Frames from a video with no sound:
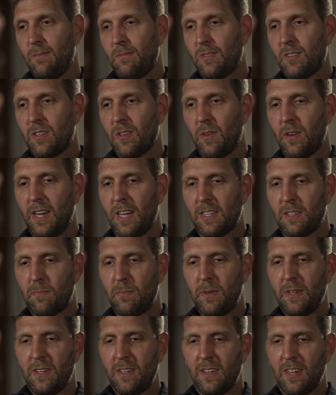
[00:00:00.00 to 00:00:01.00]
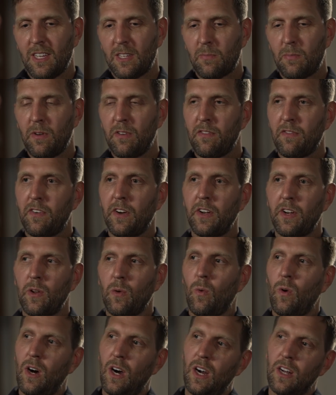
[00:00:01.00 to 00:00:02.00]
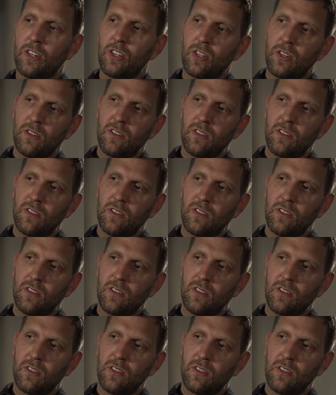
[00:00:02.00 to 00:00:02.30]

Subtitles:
So that's been fun to watch,